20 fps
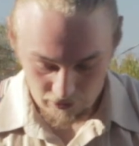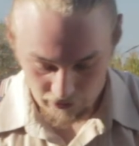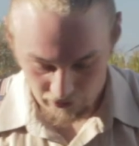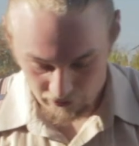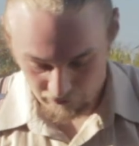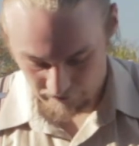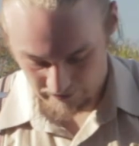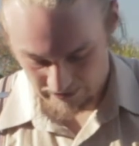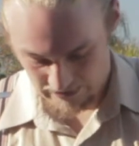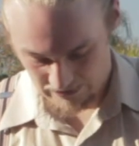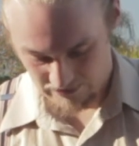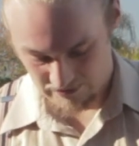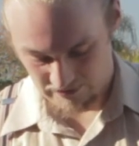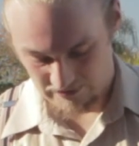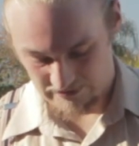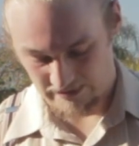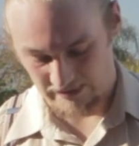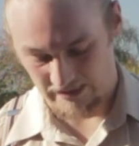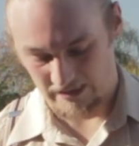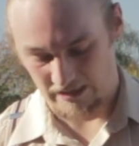3
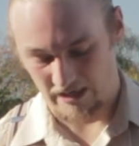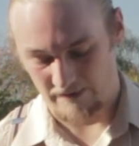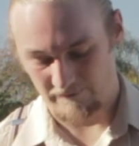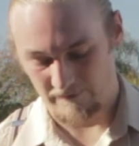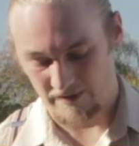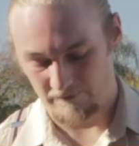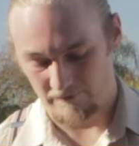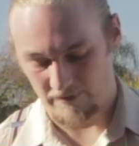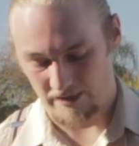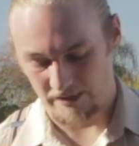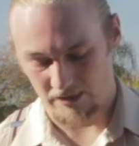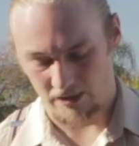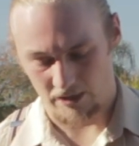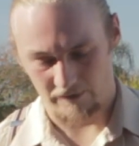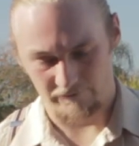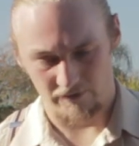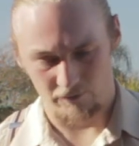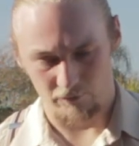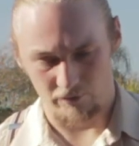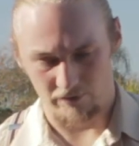ounces. And again, I made my
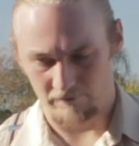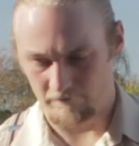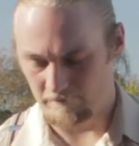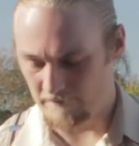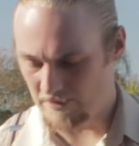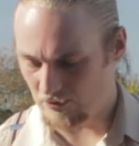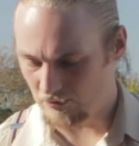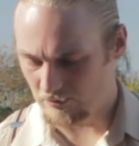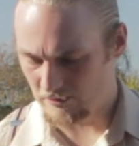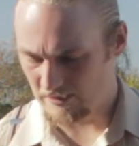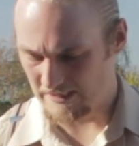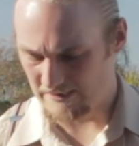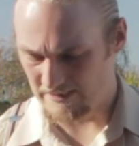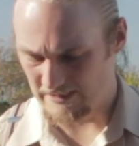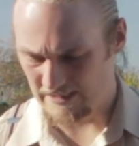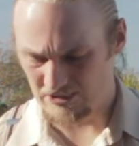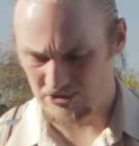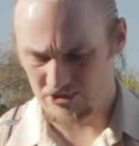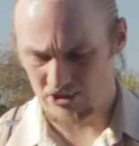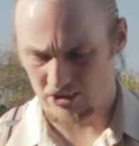coffee with milk and the
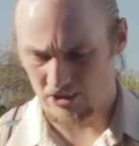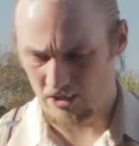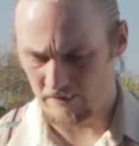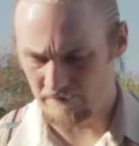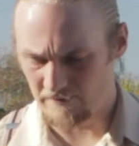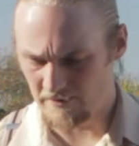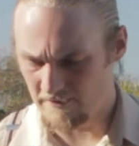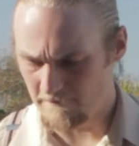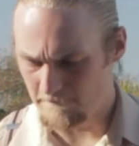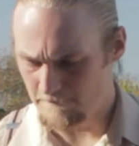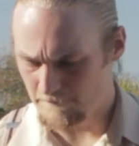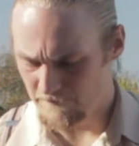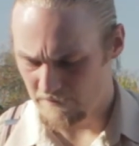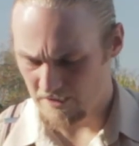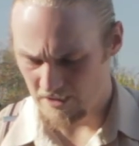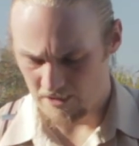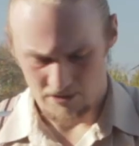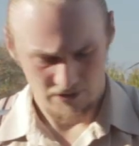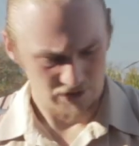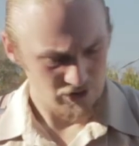instant coffee.
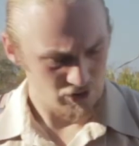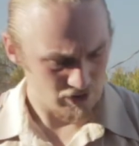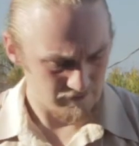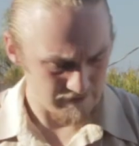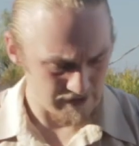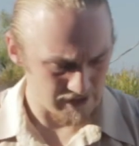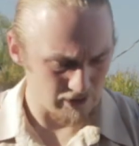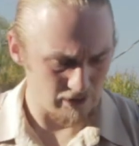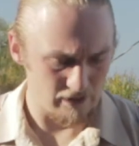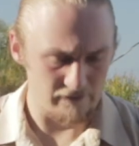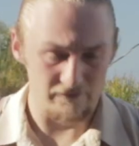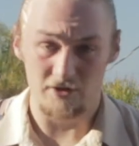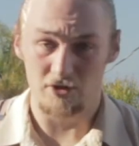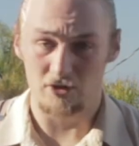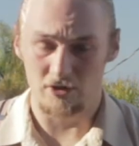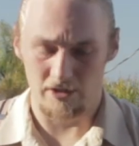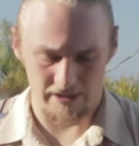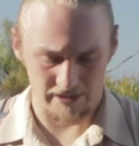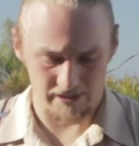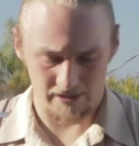You can make it however you
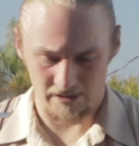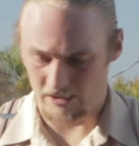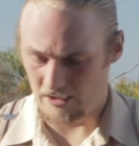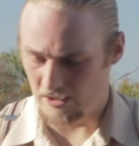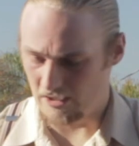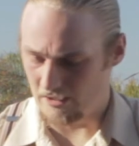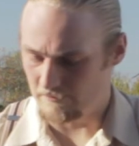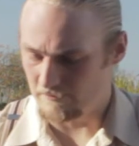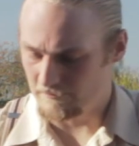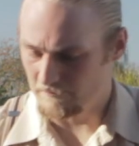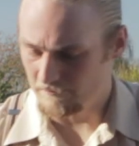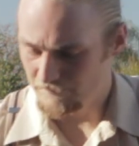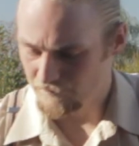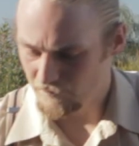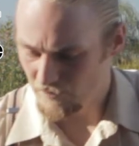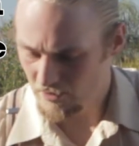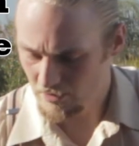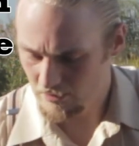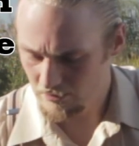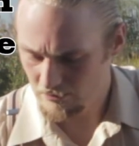like.
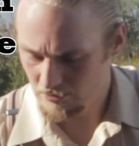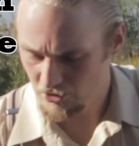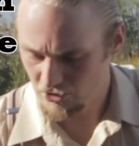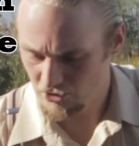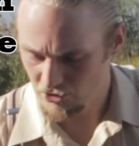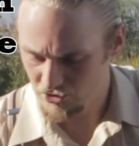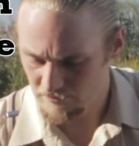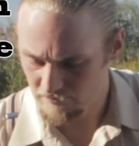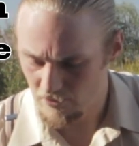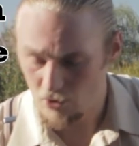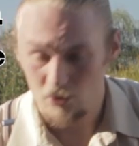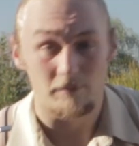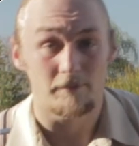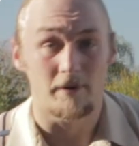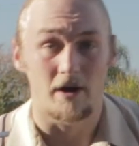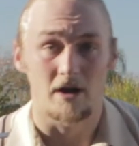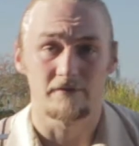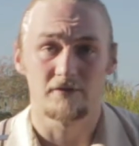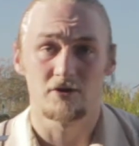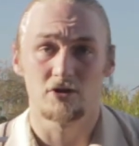You can use a mocha
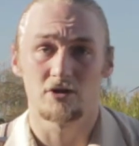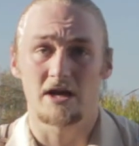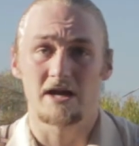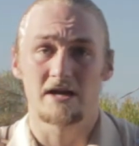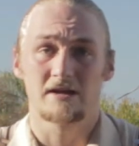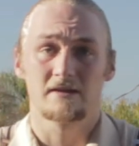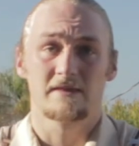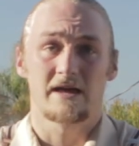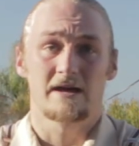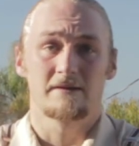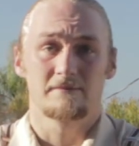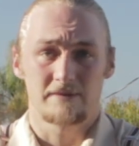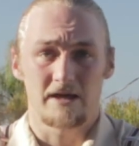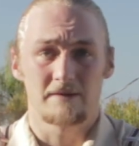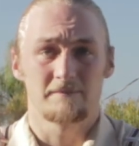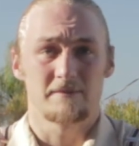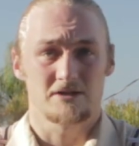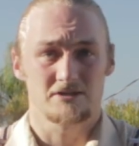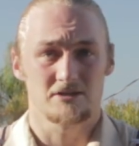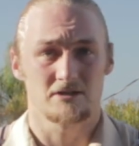pot if you like.
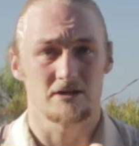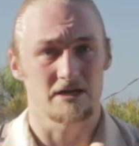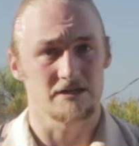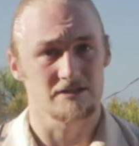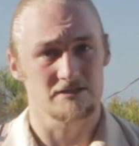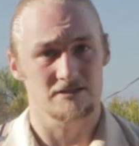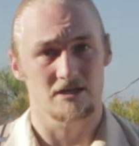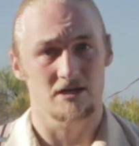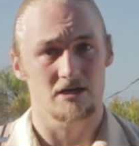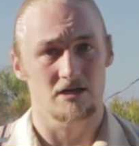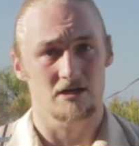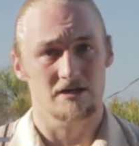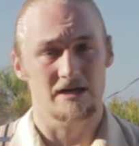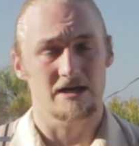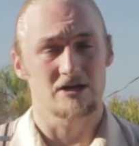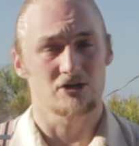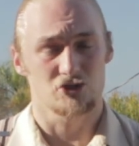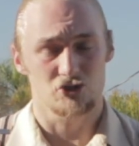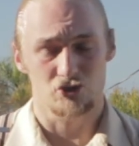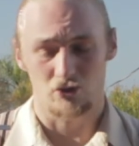That makes a nice kind
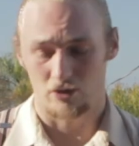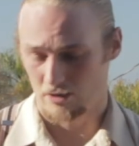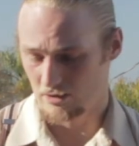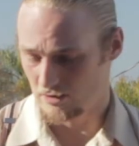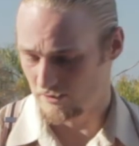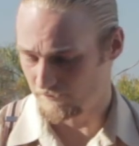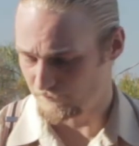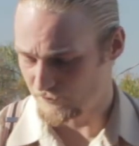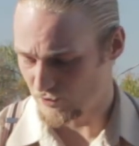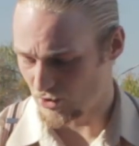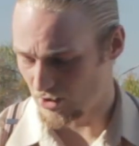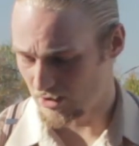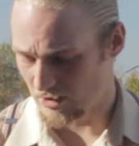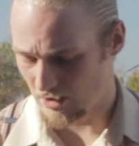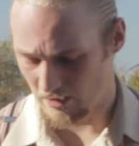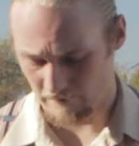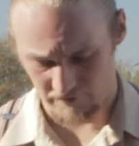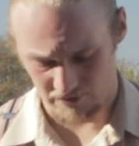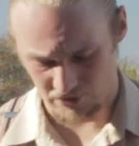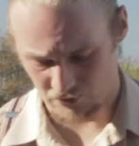of strong dark
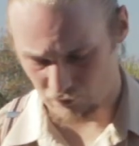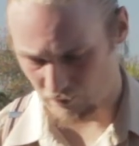coffee as